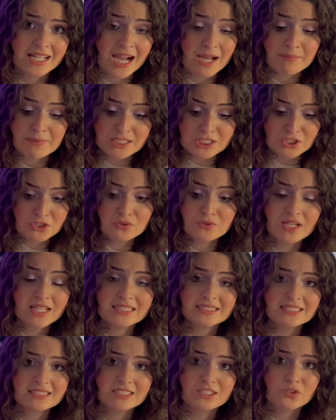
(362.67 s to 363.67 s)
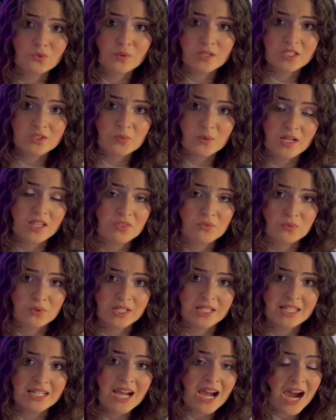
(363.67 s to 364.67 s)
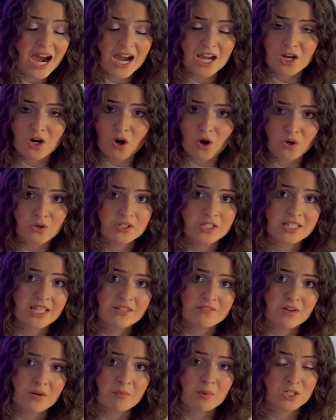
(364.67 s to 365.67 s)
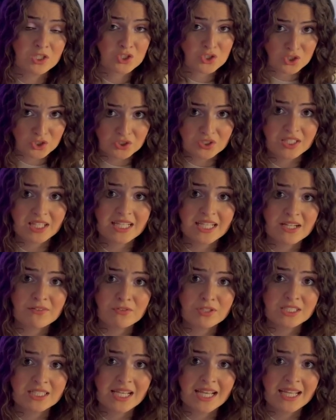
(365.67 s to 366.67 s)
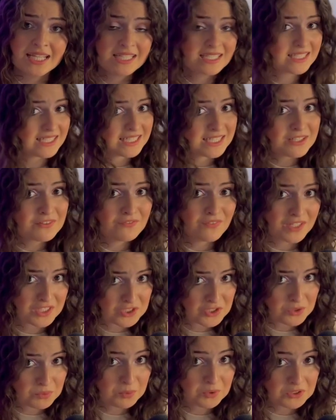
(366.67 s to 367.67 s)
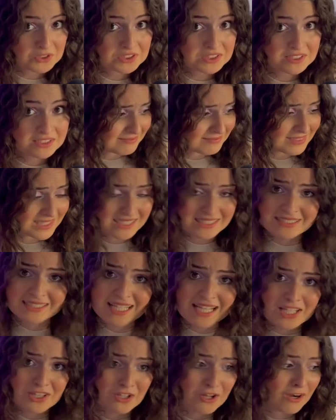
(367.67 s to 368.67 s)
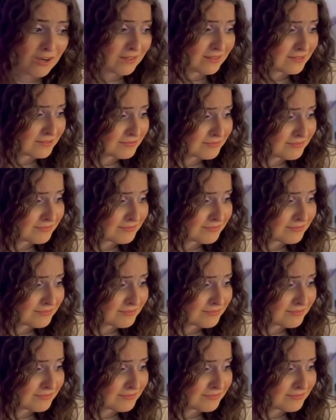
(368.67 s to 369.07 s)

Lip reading: I mean, 2 days into 2023, I already gave up on journaling every day and eating vegetables. Didn't take long.